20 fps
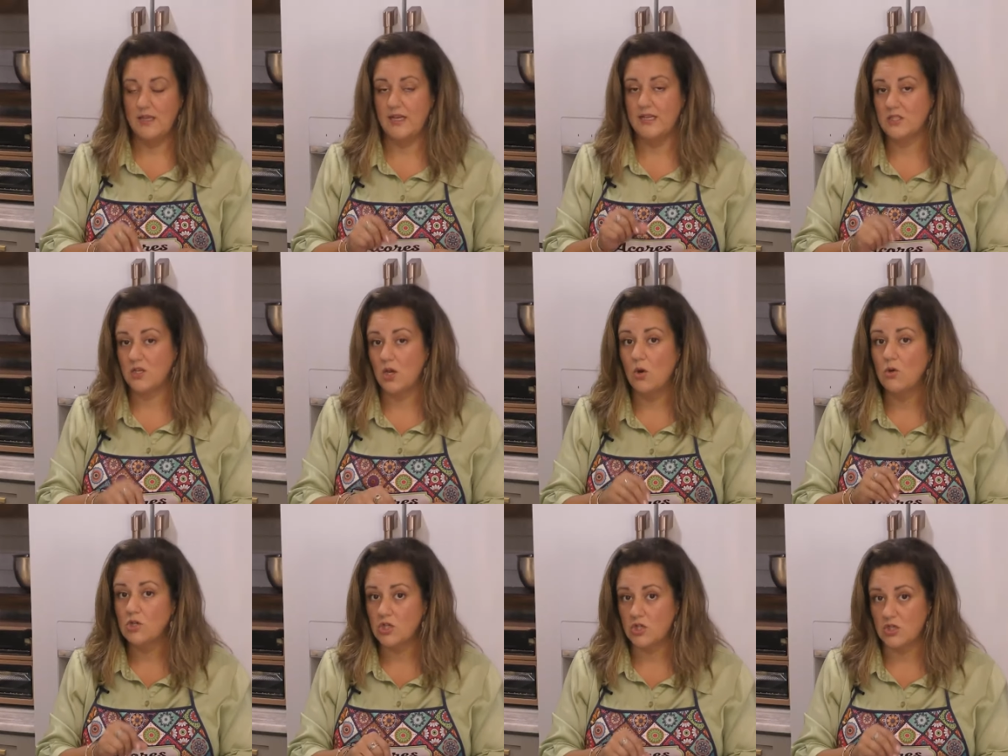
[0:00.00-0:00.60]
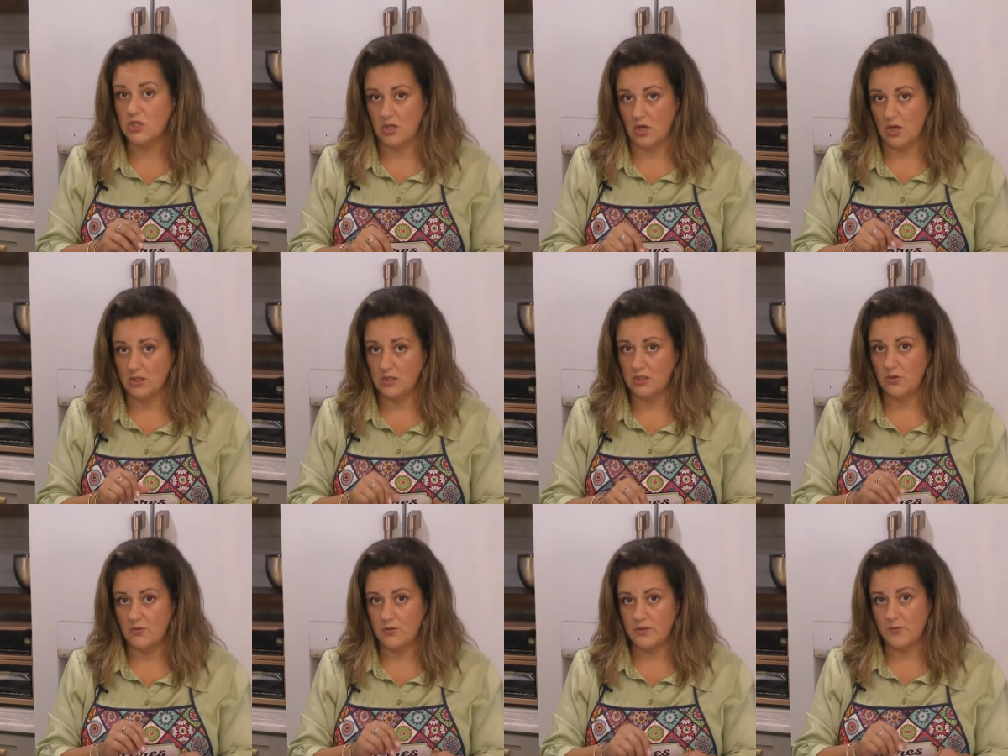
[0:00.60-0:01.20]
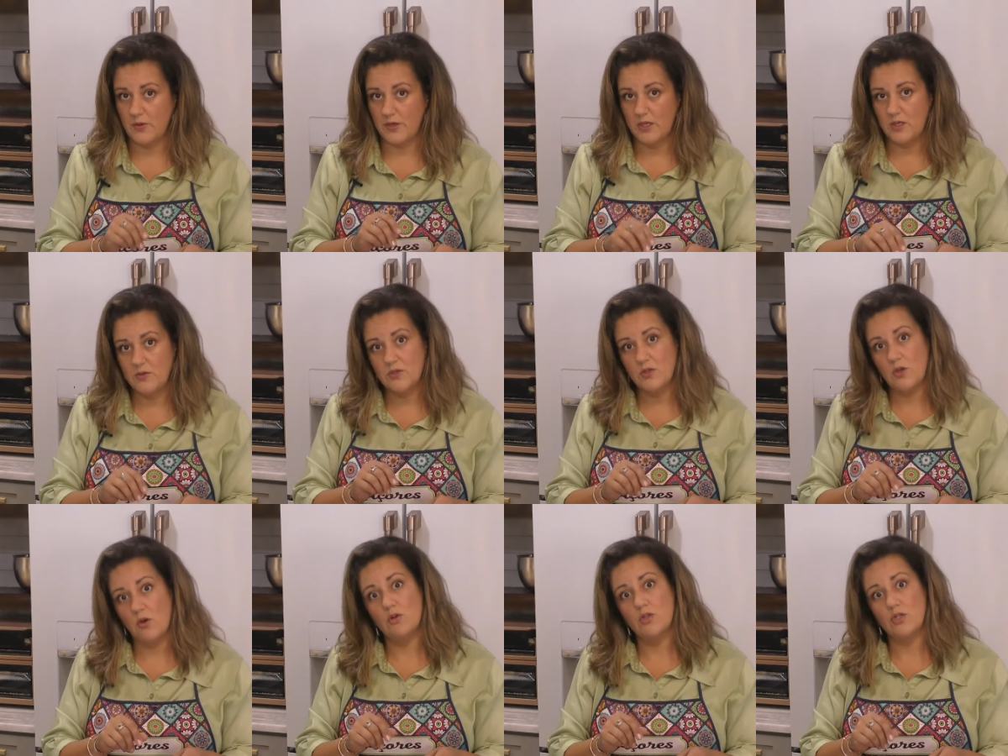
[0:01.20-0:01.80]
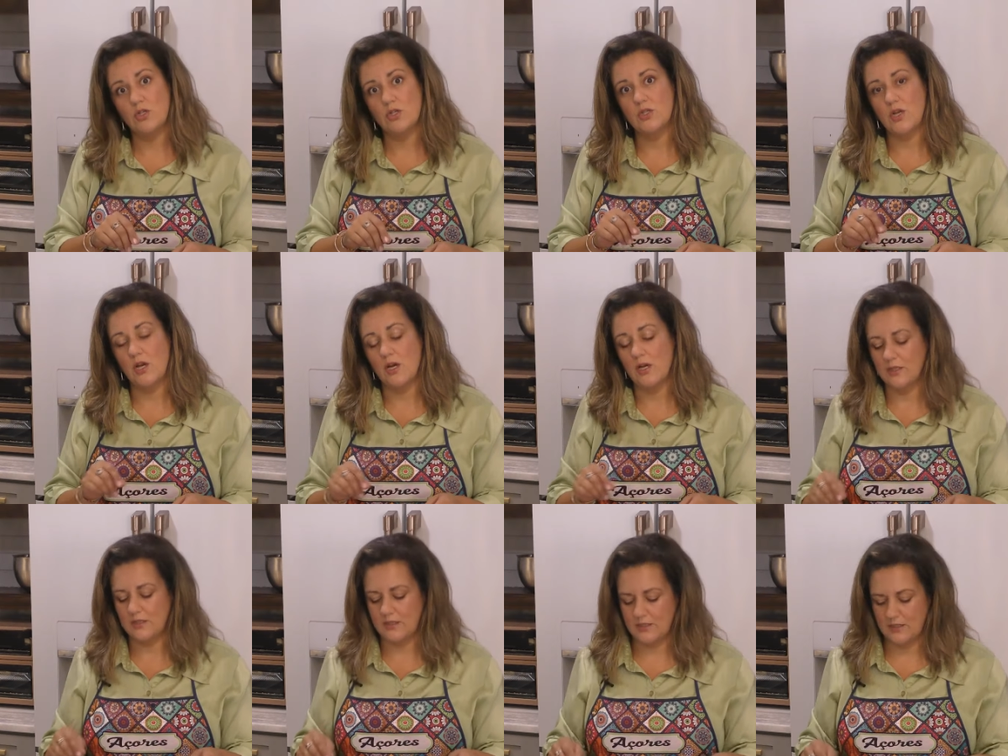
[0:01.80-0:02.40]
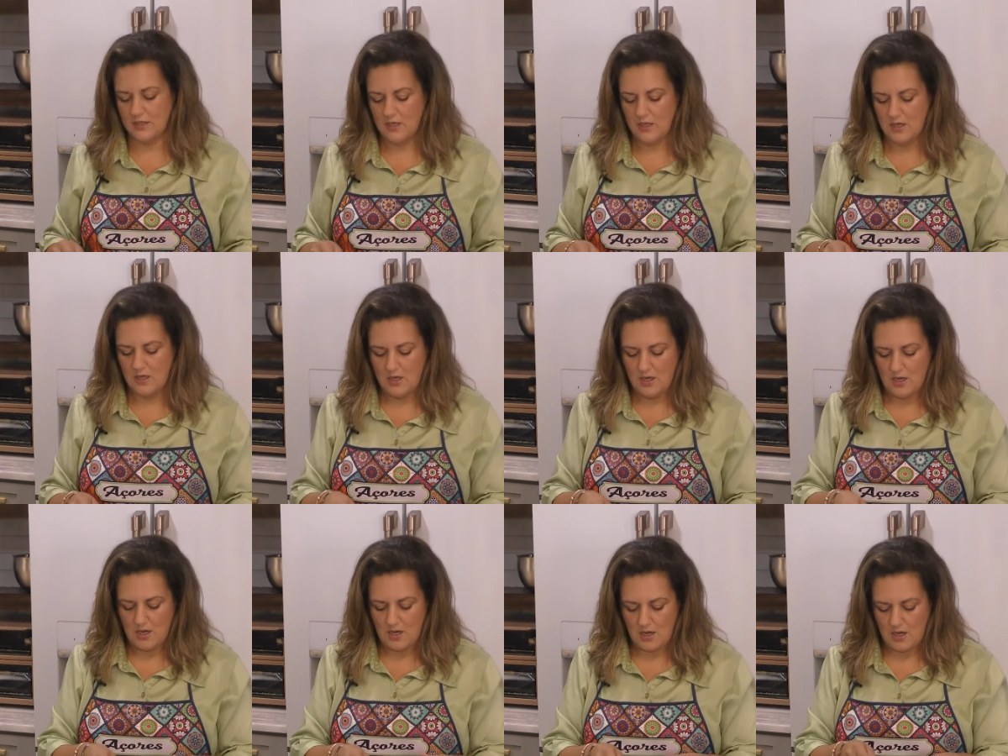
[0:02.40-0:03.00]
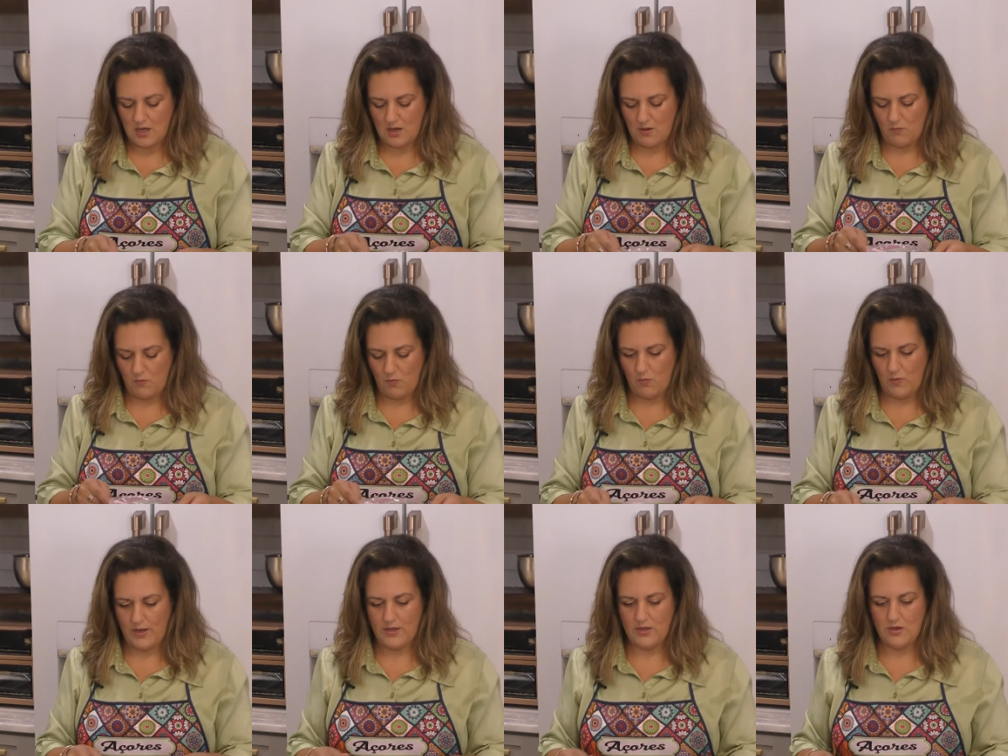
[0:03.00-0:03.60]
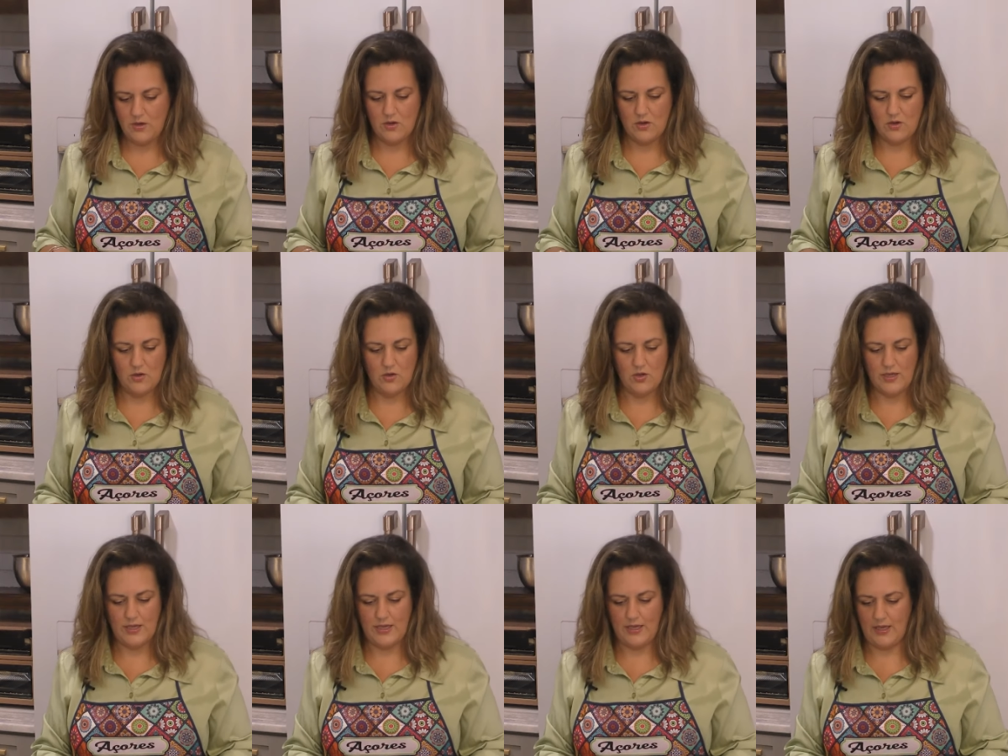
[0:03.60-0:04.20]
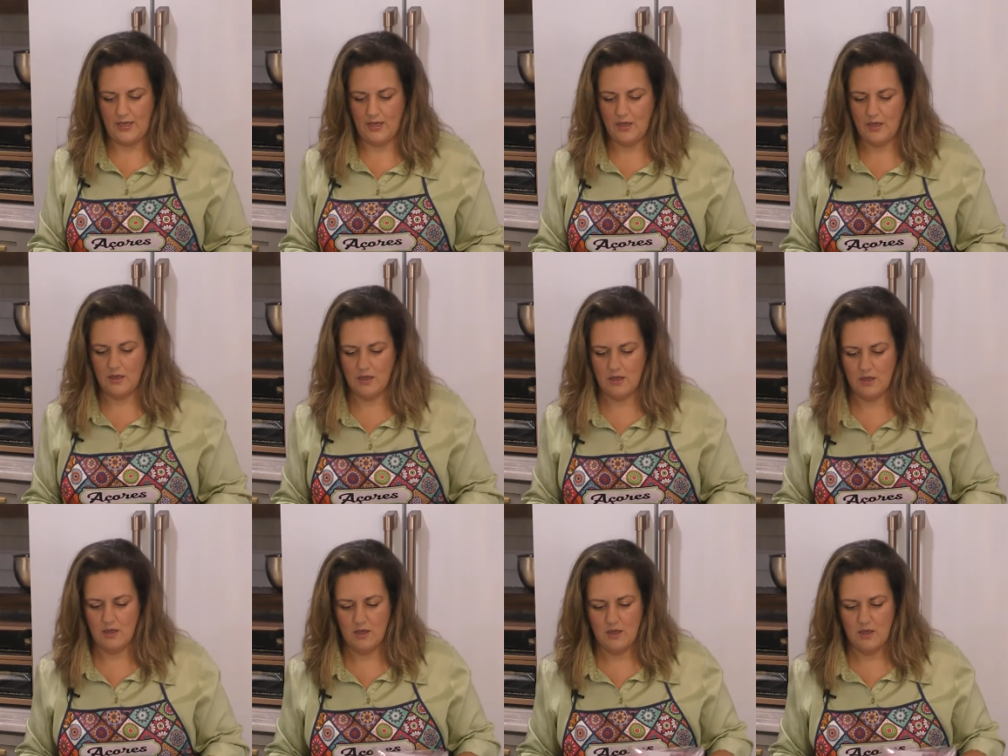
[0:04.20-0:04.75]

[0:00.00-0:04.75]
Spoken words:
that's kosher salt. You always wanna use kosher salt when you're cooking.